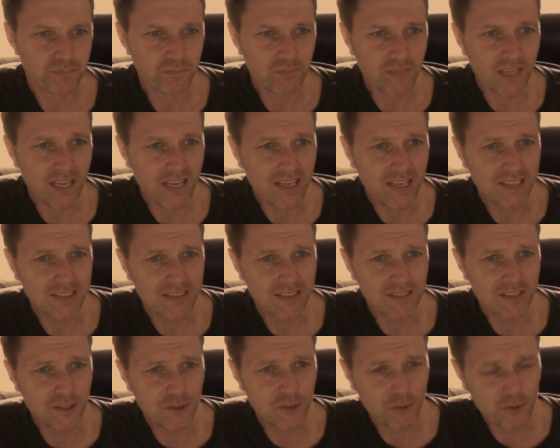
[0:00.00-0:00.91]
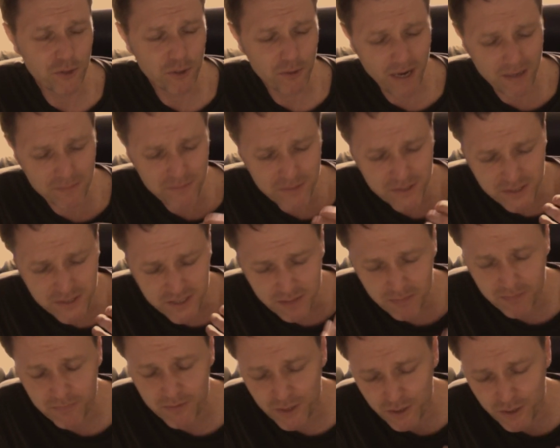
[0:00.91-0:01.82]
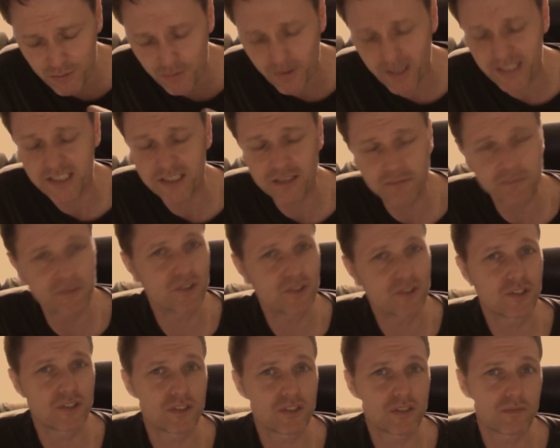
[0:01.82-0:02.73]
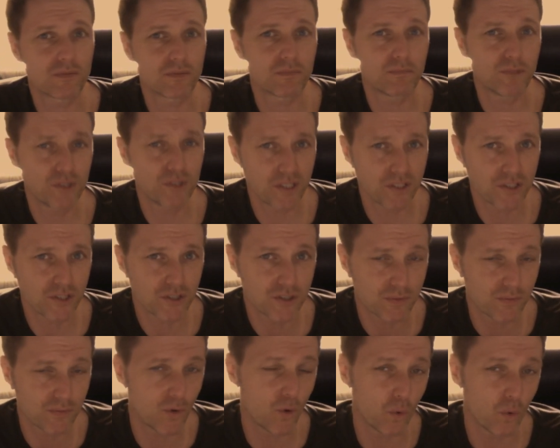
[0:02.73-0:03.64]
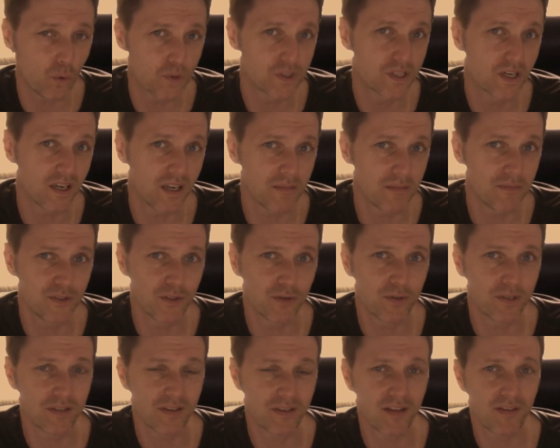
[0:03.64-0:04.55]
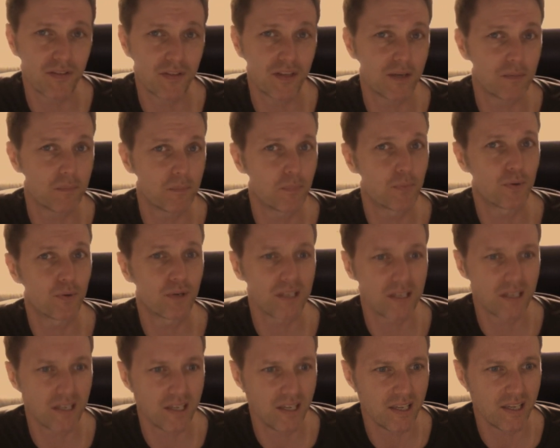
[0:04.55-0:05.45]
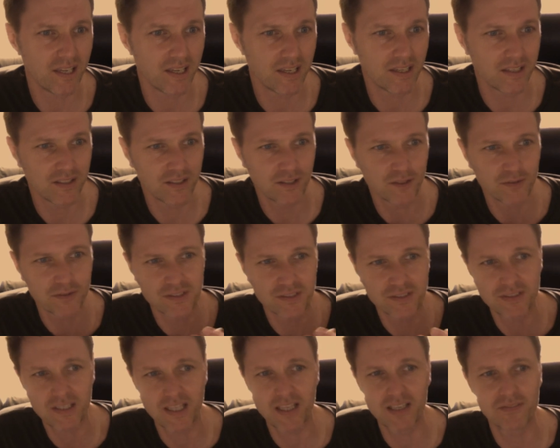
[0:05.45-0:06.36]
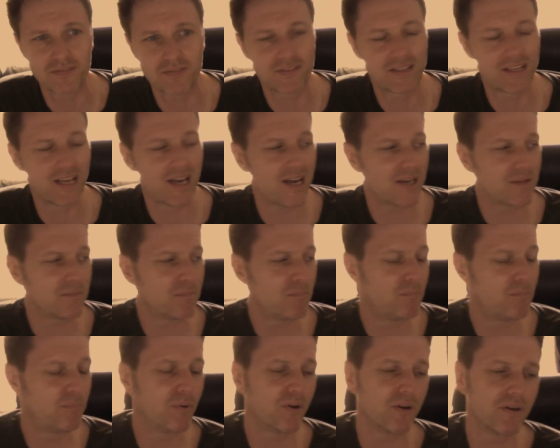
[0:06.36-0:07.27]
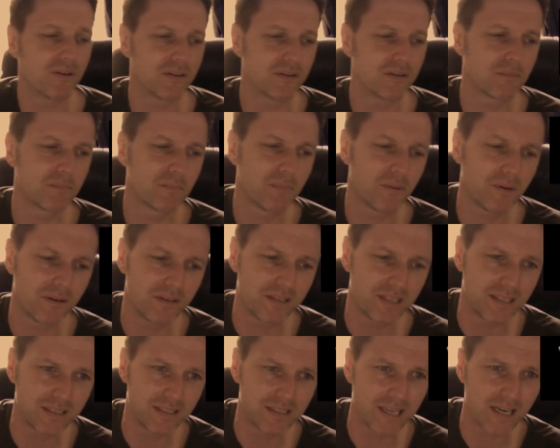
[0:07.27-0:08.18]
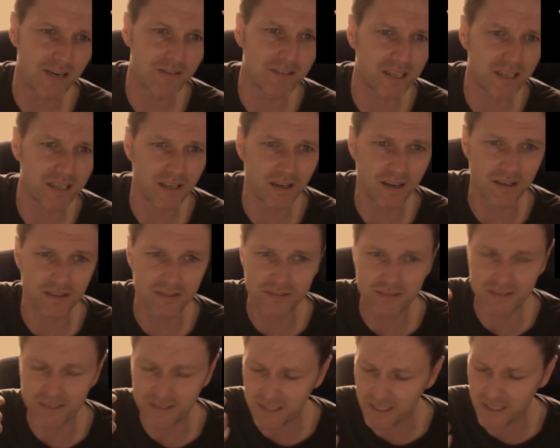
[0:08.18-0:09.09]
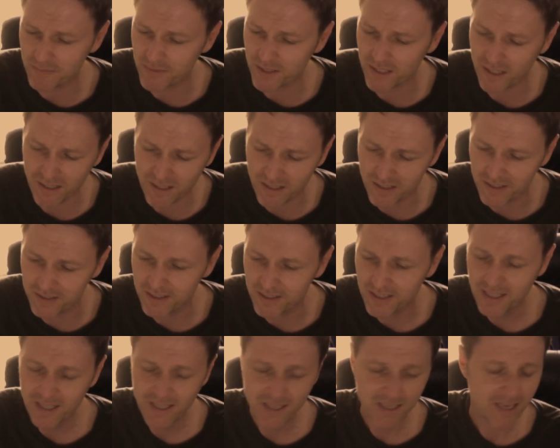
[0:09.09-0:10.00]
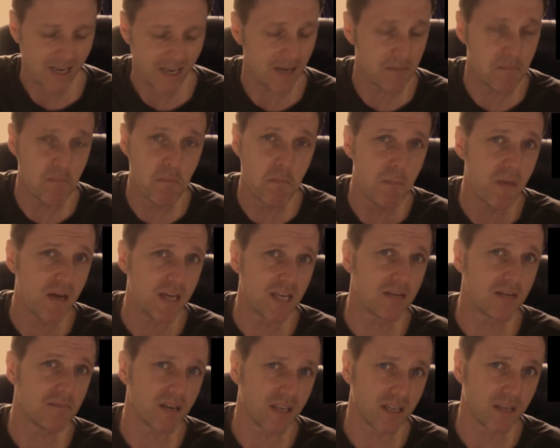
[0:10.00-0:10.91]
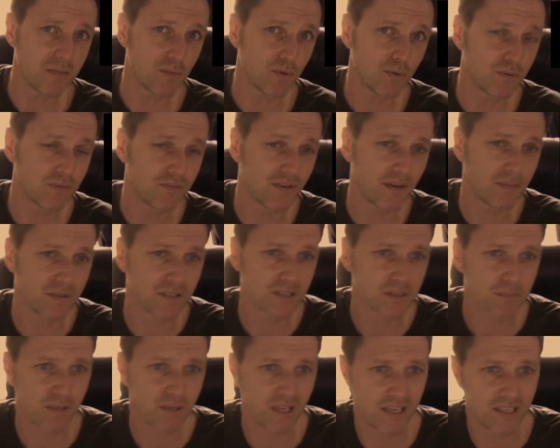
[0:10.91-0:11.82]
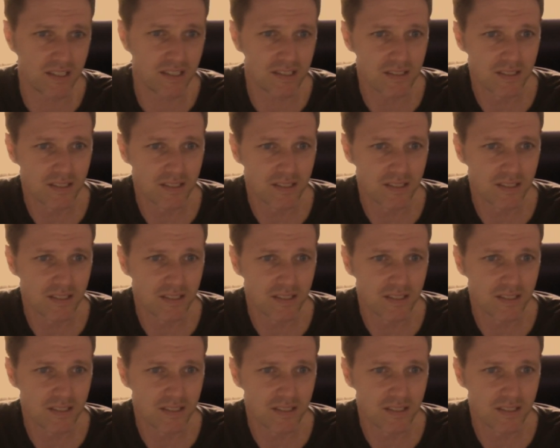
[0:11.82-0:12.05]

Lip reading: And, you have some of the greatest musicians of all time doing their thing brilliantly here. Steve Gadd, Bernard Purdie, Larry Carlton, Steve Kahn, and many, many more fabulous players.